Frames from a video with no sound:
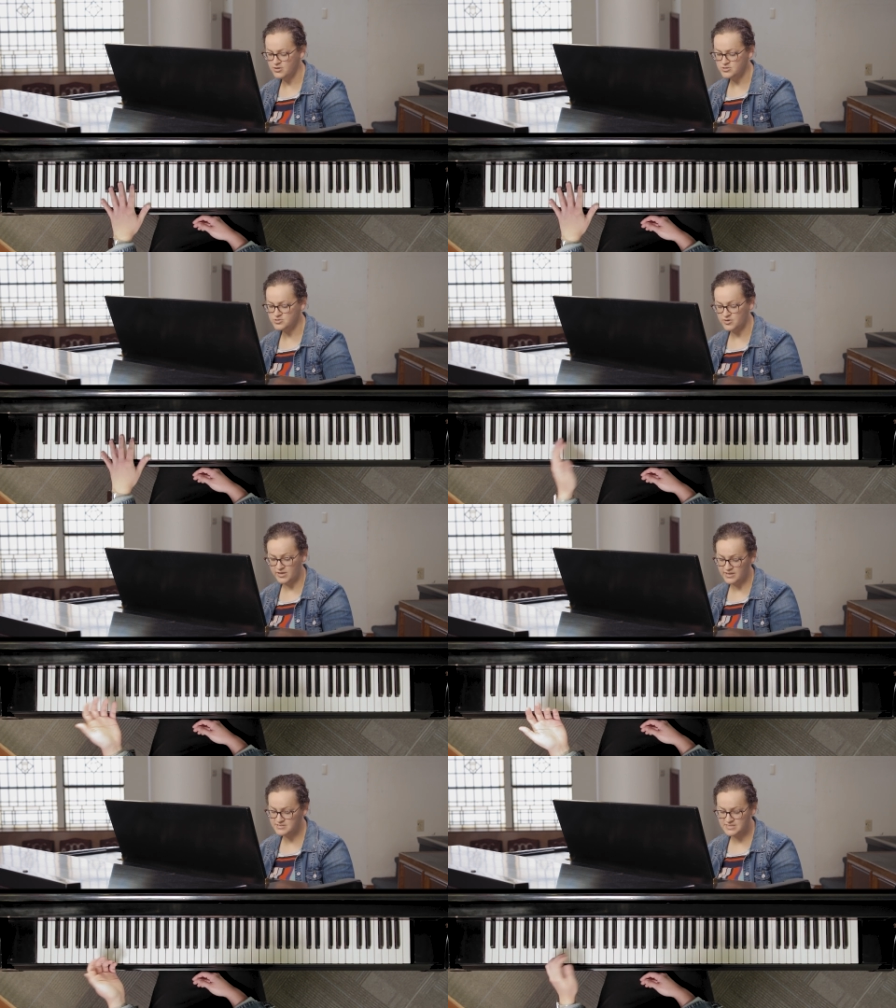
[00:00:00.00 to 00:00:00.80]
So
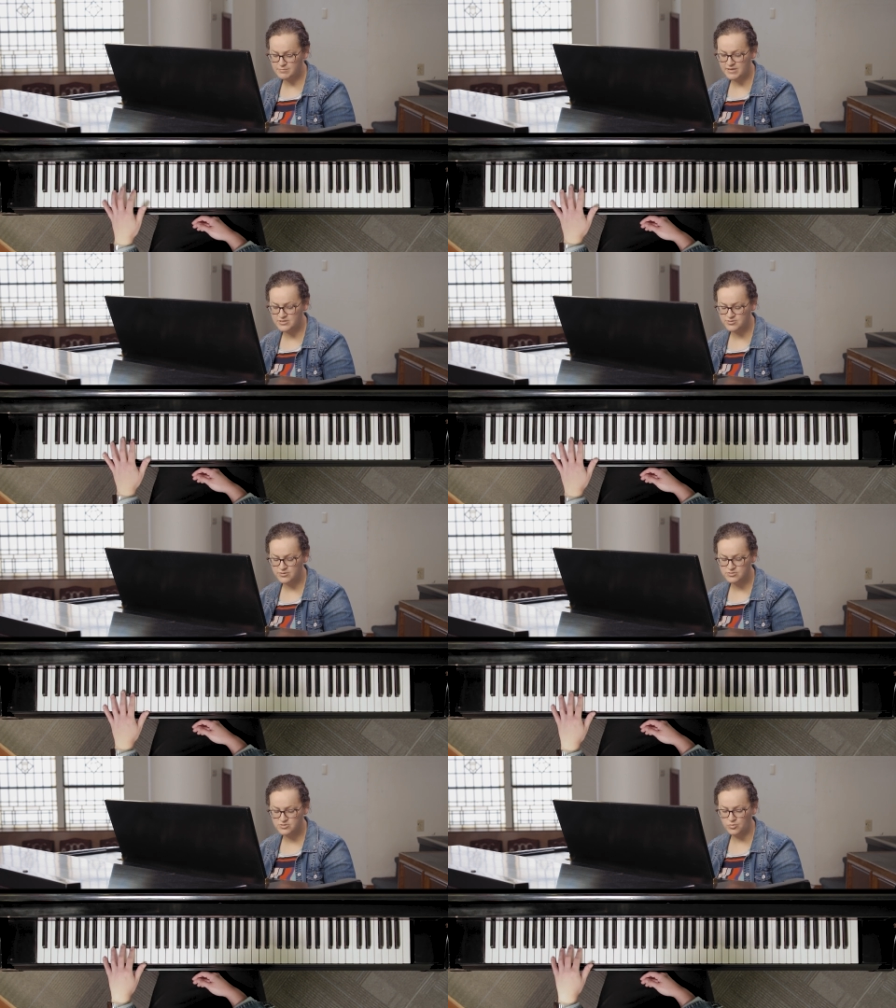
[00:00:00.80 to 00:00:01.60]
again, C
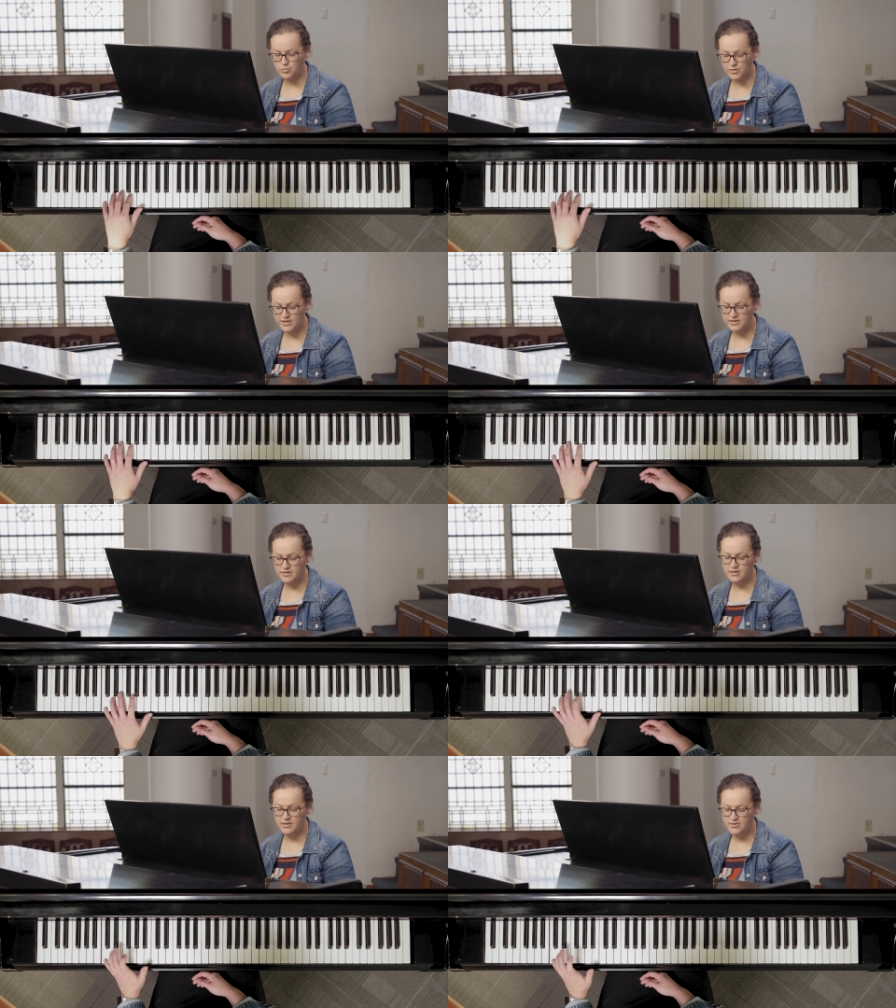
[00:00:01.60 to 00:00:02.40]
major, so
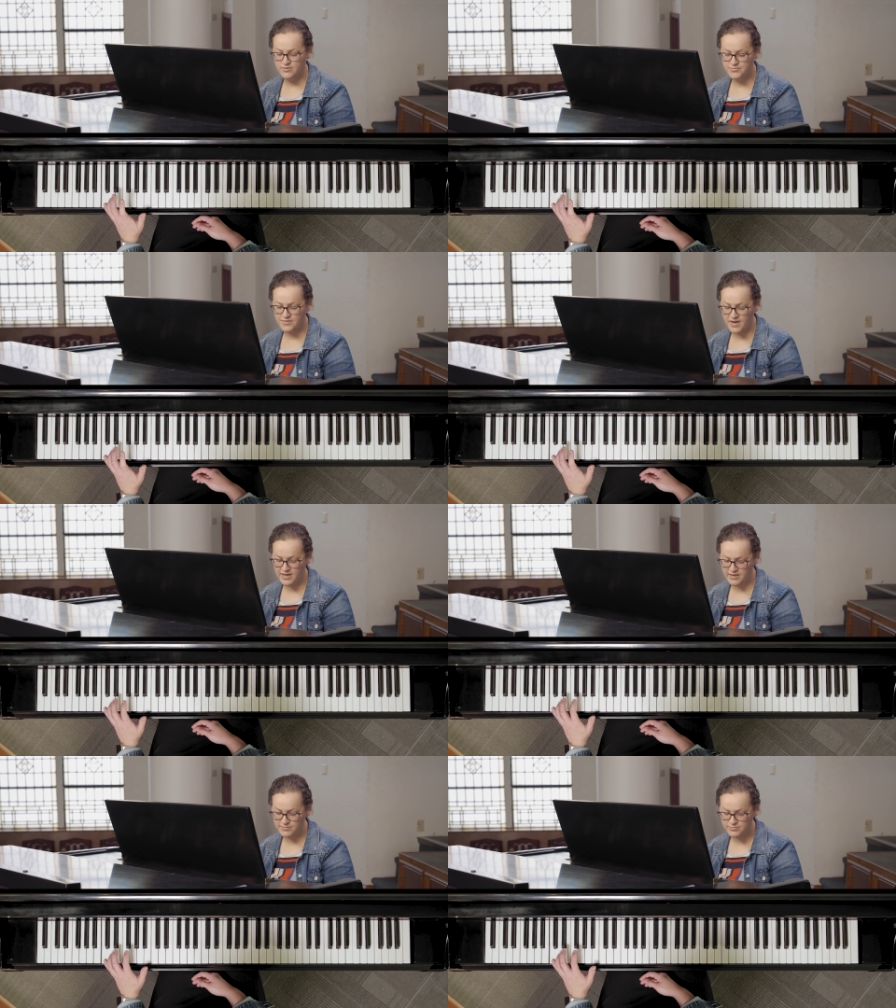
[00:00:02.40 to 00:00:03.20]
one,
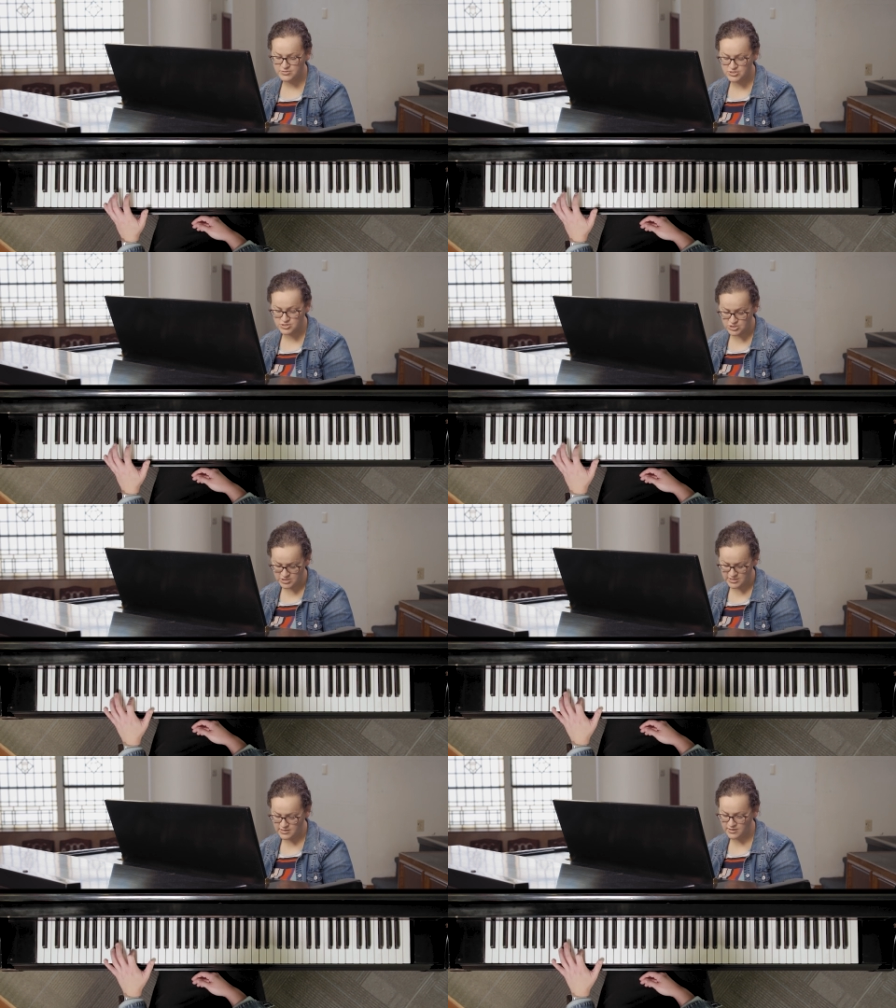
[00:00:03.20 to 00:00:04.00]
five, which is
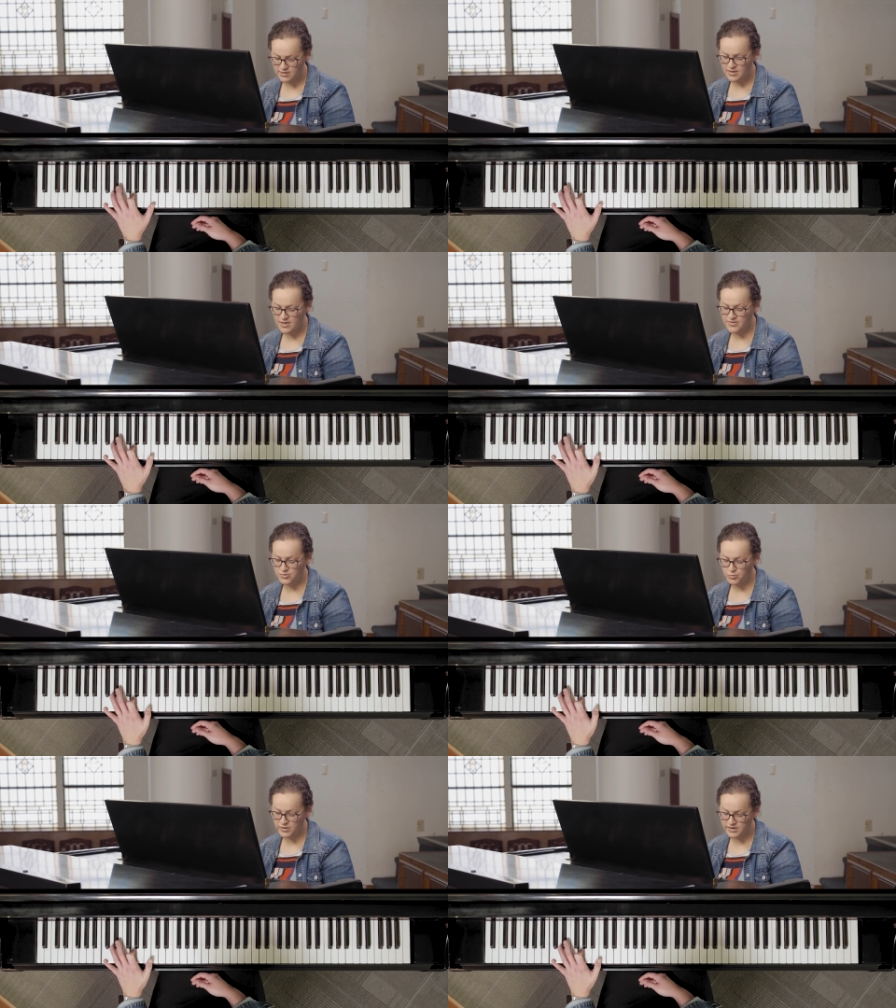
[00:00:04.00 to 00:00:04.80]
G,
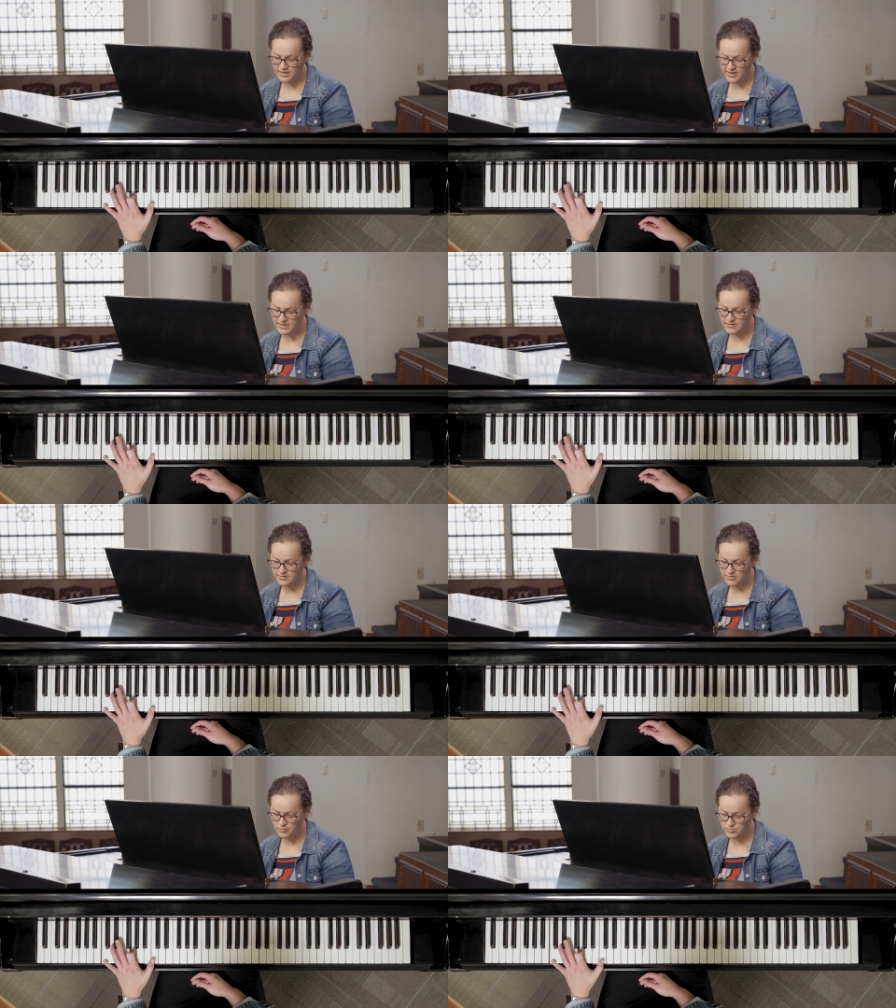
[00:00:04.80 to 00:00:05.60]
one again,
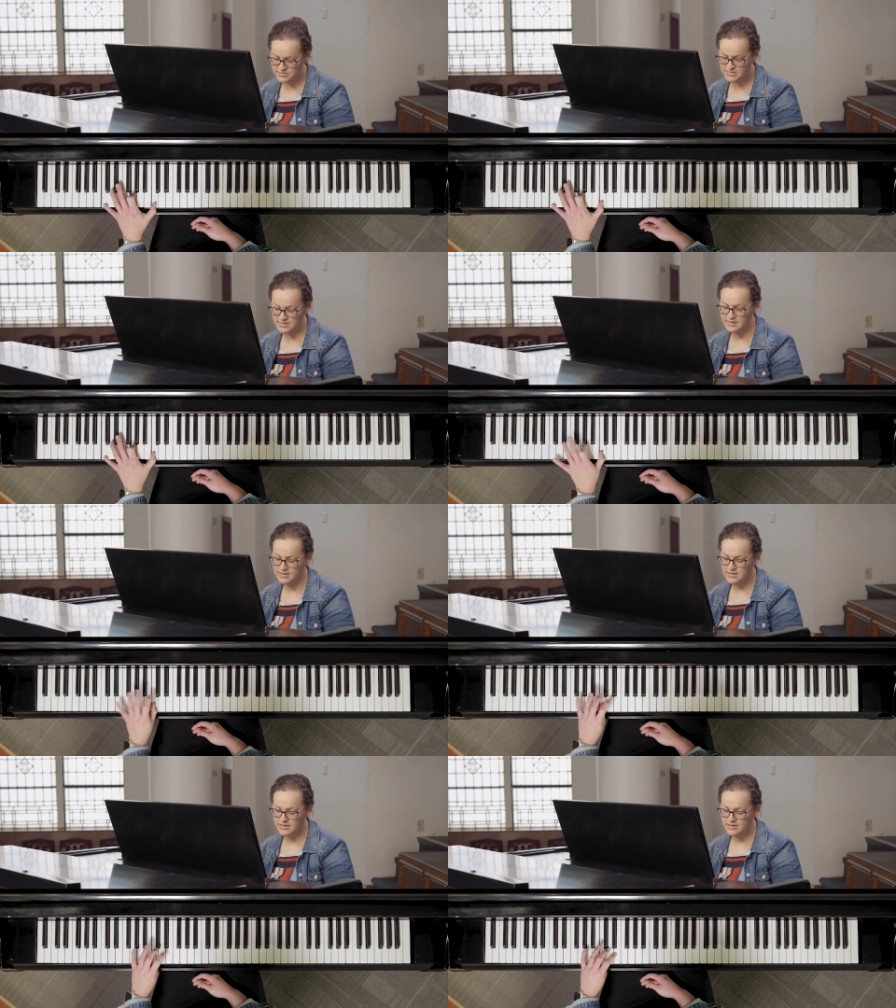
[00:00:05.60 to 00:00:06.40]
C,
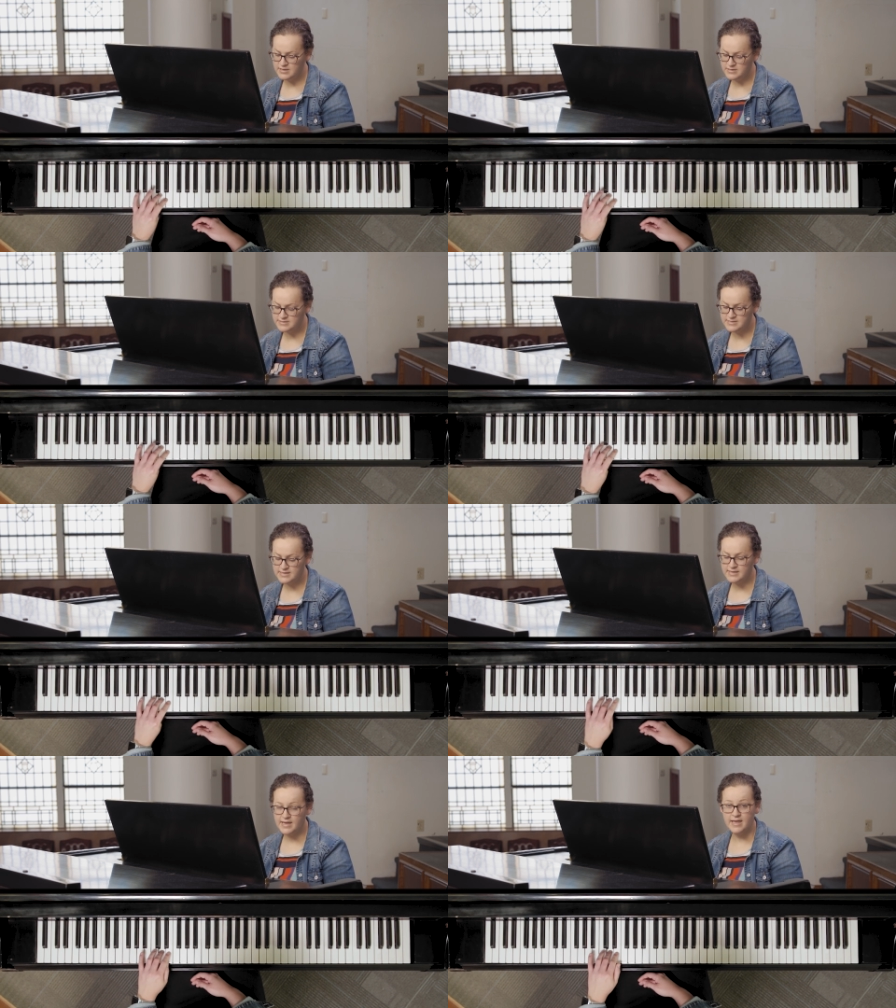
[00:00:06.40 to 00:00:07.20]
D,
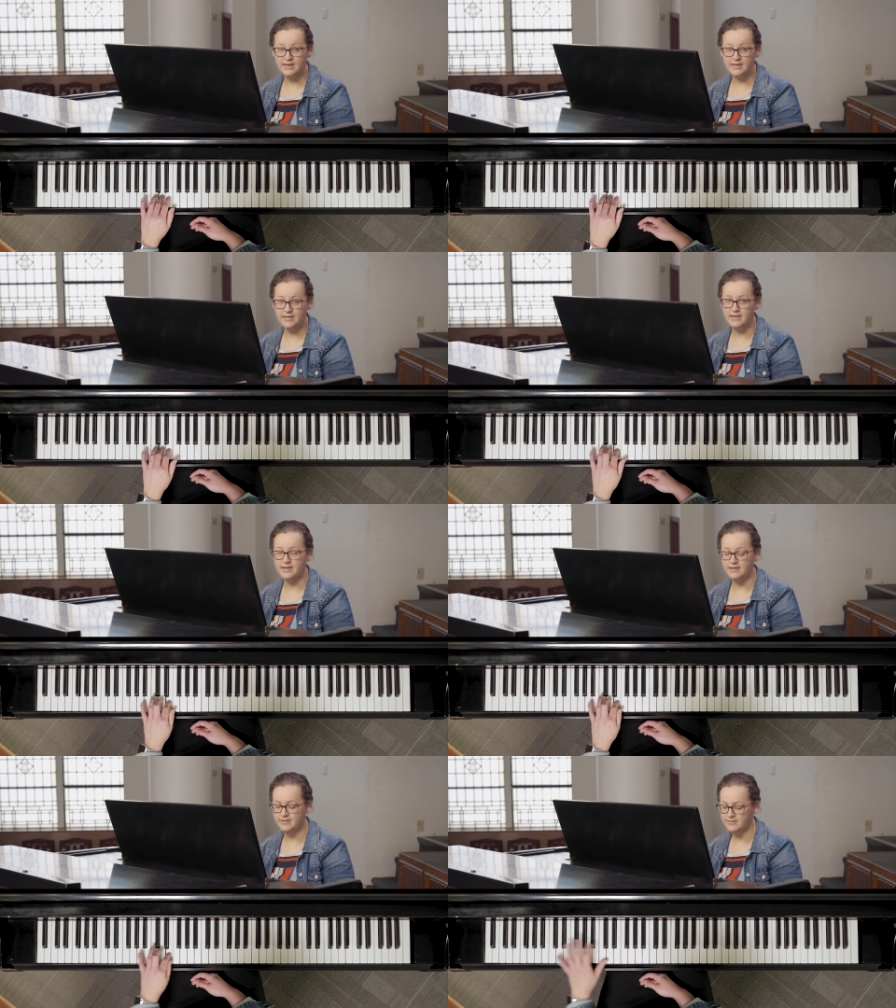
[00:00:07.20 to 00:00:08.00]
and
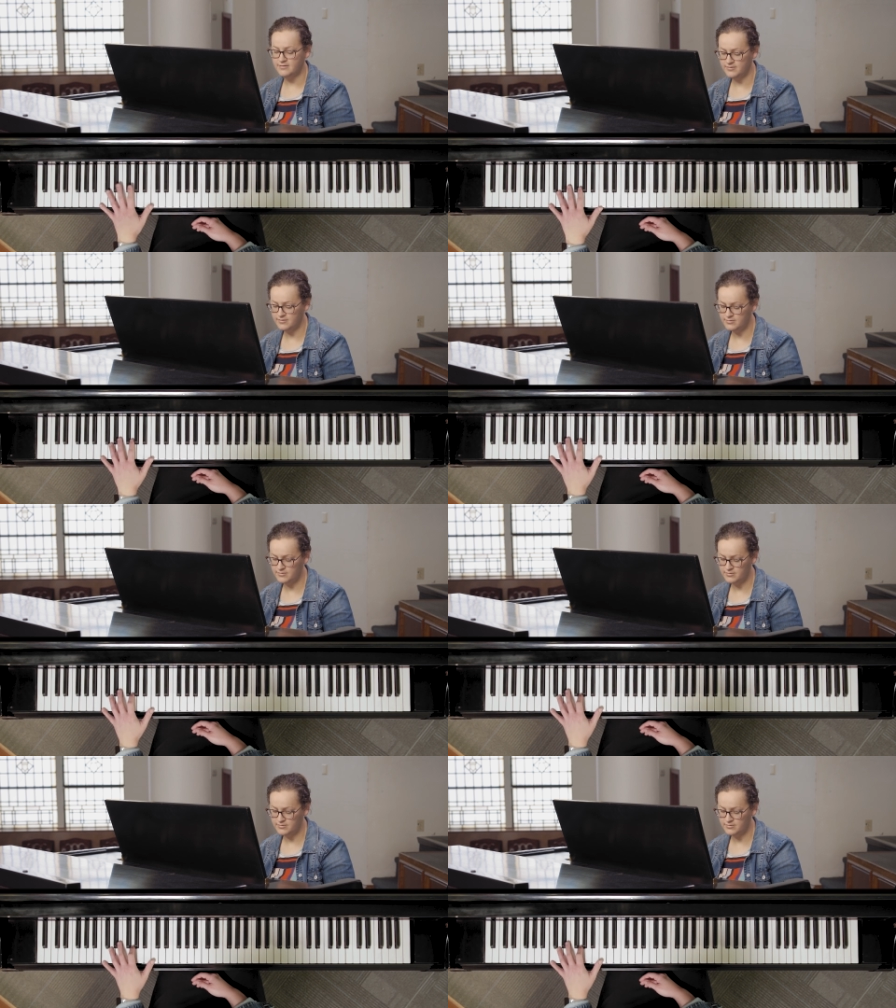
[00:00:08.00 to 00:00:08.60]
E.